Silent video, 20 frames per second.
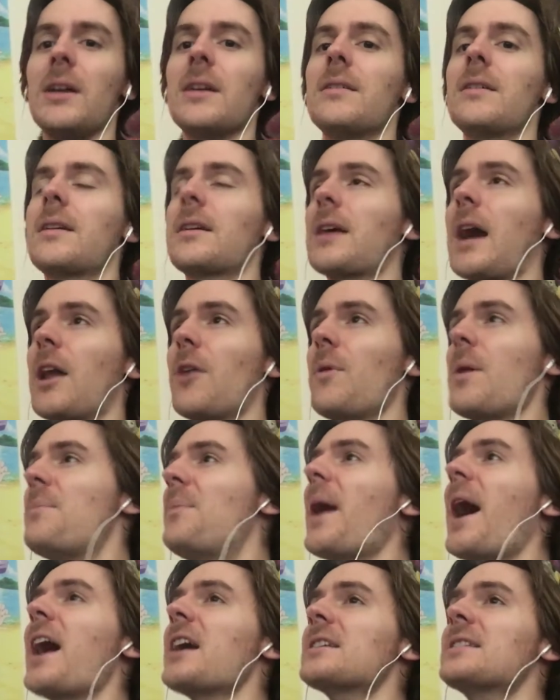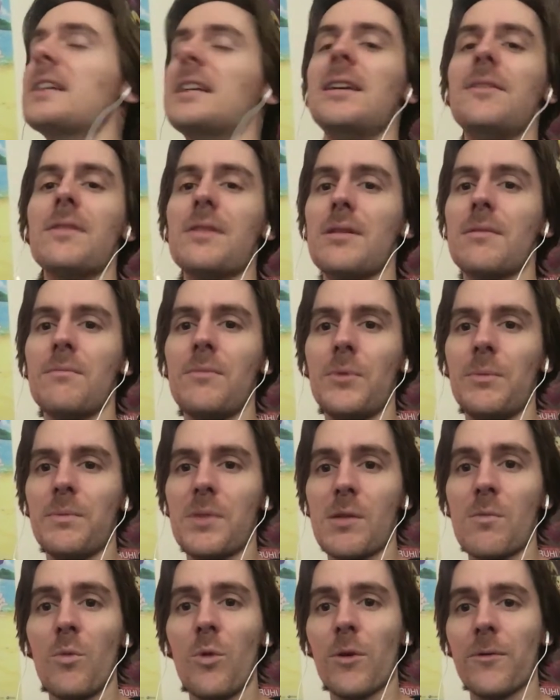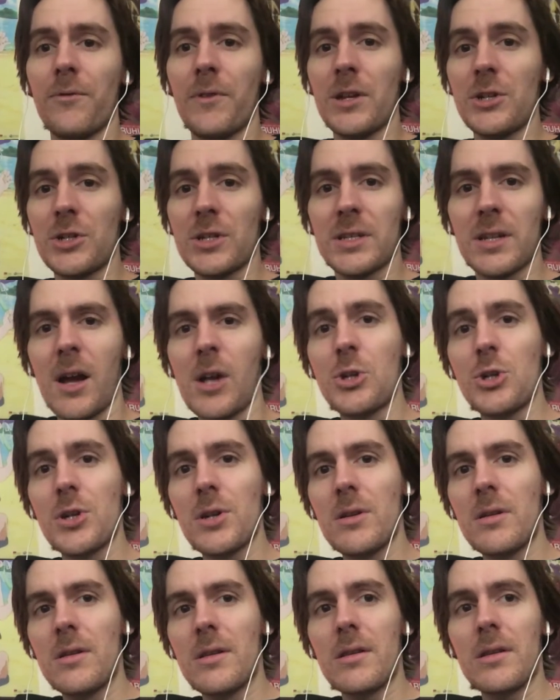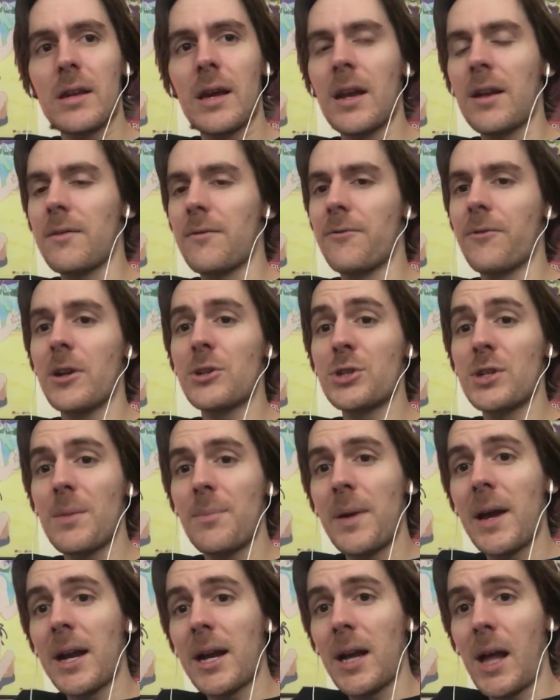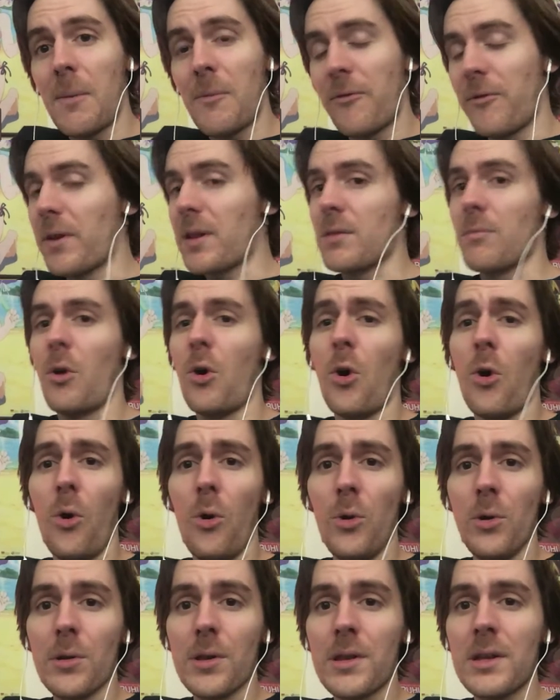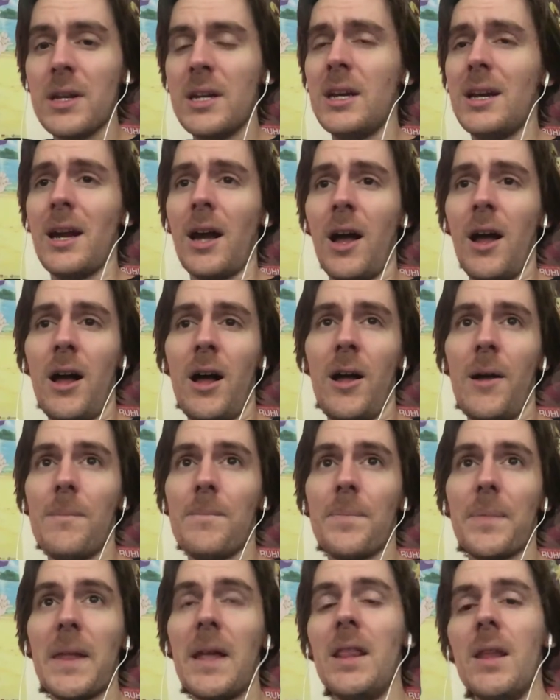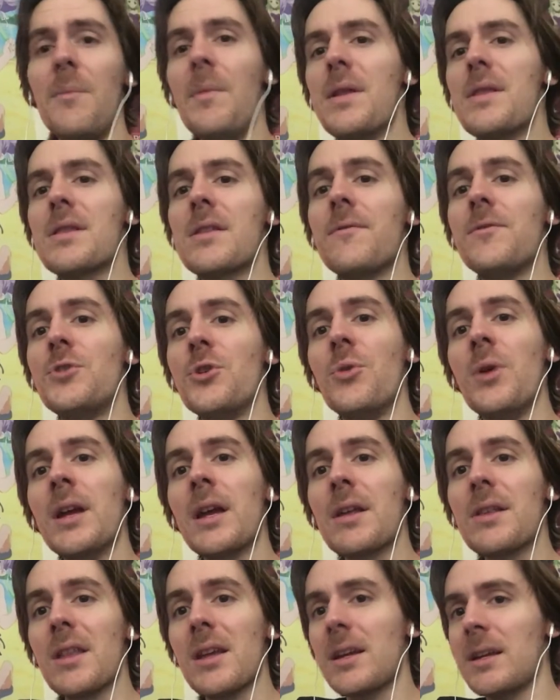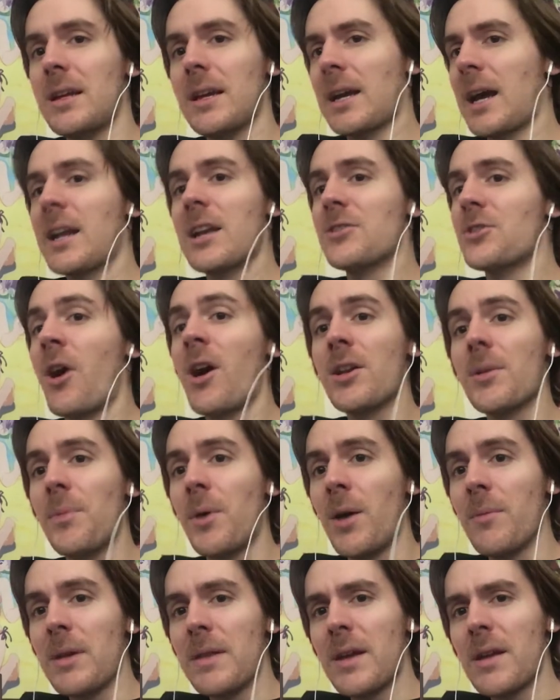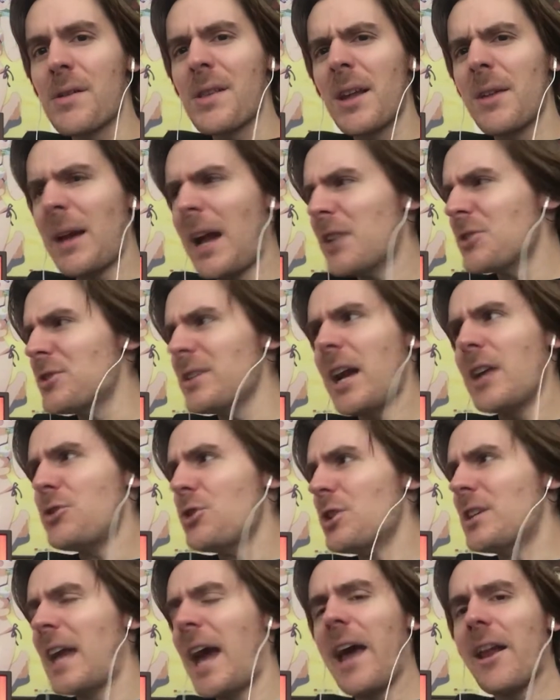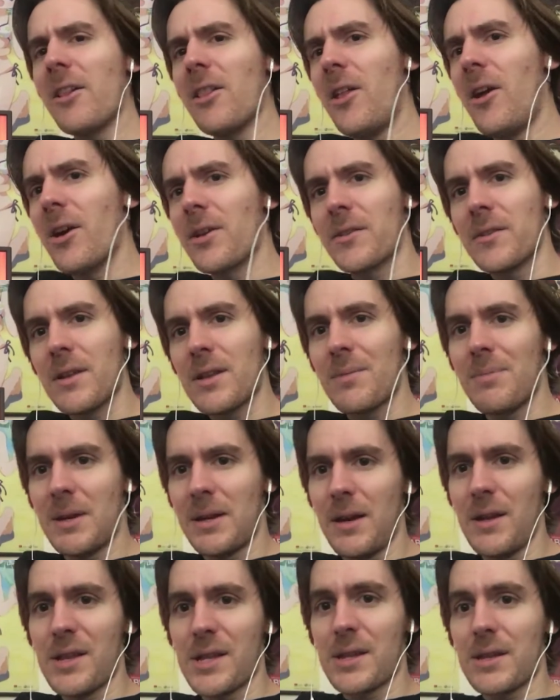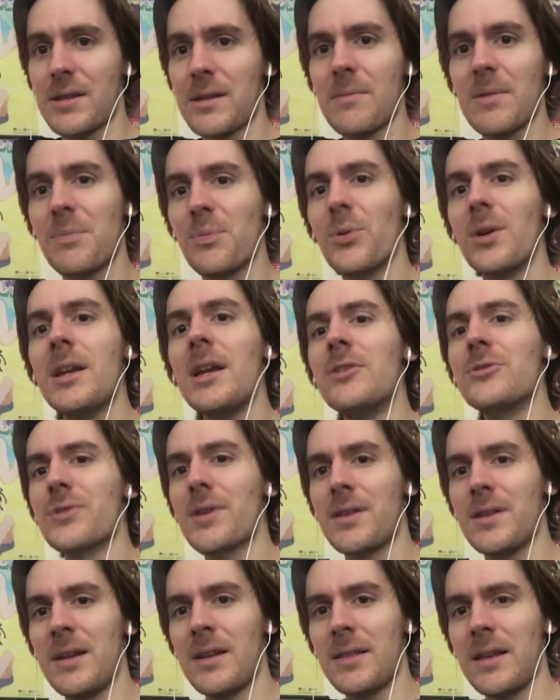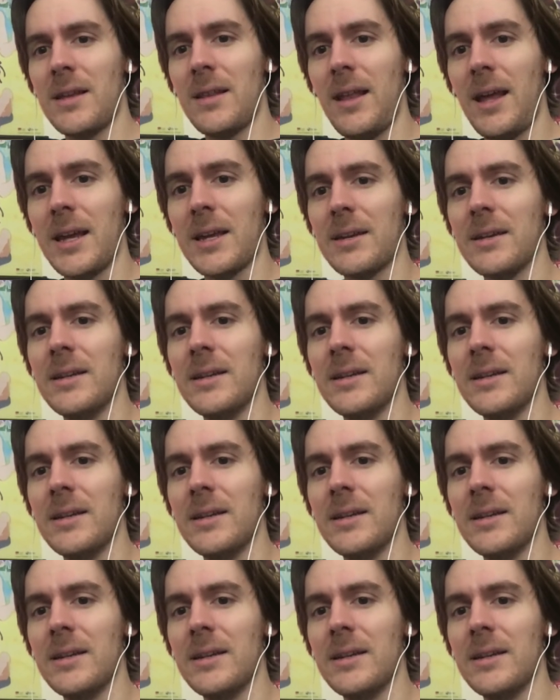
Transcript: kind of went back to give it some more finishing touches, kind of freshen it back up, fix some holes. In the midst of doing this, it kind of dawned upon me that I was like, actually, I should catalog this, because it seems pretty interesting that like